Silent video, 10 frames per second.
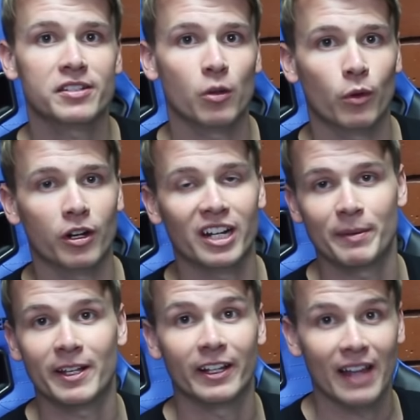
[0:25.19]
so we're gonna
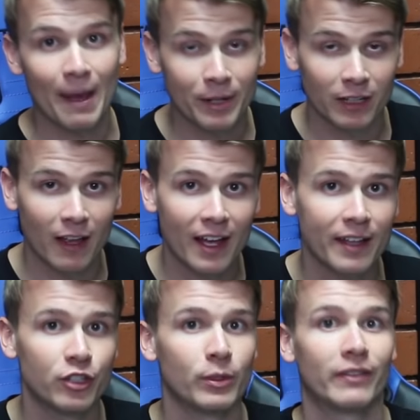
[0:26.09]
be collabing a lot
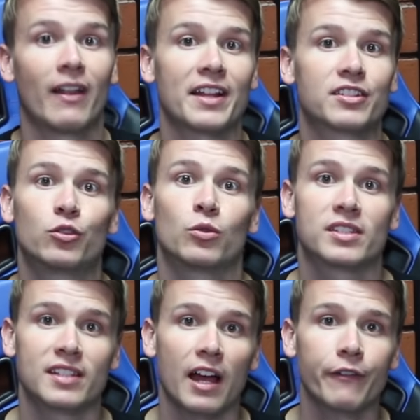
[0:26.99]
and doing lots of cool
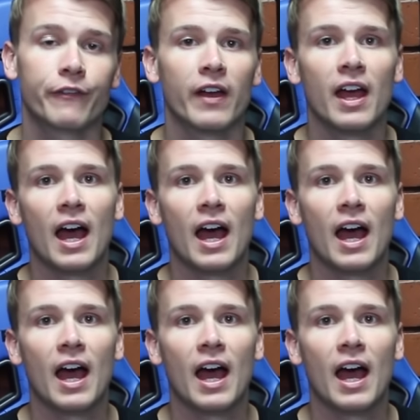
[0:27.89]
stuff.